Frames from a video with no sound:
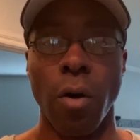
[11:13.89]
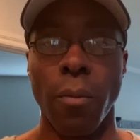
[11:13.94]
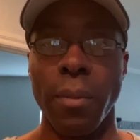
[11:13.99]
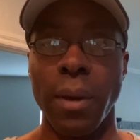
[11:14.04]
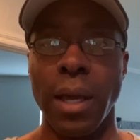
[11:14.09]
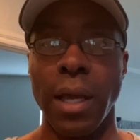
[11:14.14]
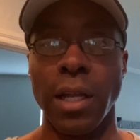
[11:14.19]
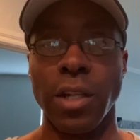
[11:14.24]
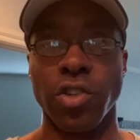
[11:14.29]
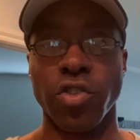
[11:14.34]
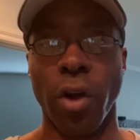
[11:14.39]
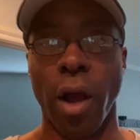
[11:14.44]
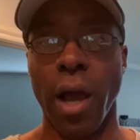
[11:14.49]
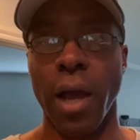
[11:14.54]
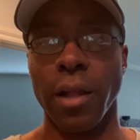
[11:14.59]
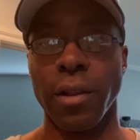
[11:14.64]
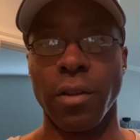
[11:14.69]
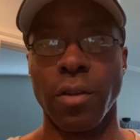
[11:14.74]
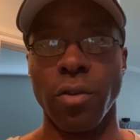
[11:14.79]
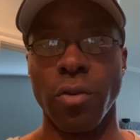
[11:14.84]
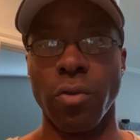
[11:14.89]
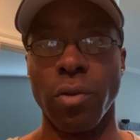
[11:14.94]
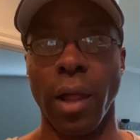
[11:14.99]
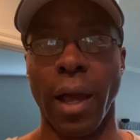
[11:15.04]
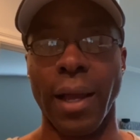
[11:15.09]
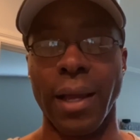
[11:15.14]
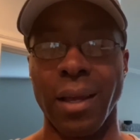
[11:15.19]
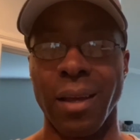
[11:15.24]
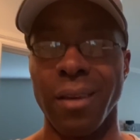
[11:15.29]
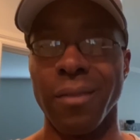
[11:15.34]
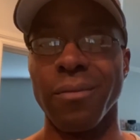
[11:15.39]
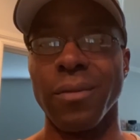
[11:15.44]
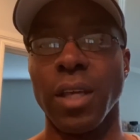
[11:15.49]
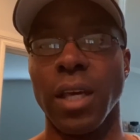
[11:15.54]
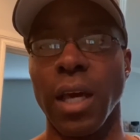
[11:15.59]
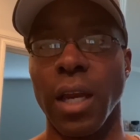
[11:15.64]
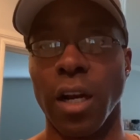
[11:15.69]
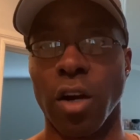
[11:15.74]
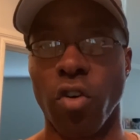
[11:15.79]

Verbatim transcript: me trying to like get a